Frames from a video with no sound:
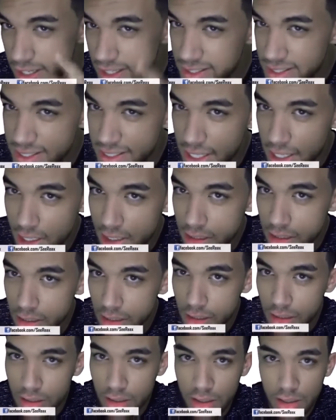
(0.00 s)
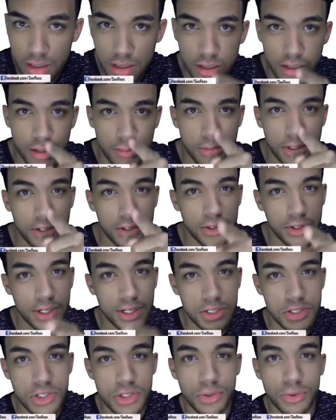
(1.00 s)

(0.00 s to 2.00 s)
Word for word: Instead, I'm going to look at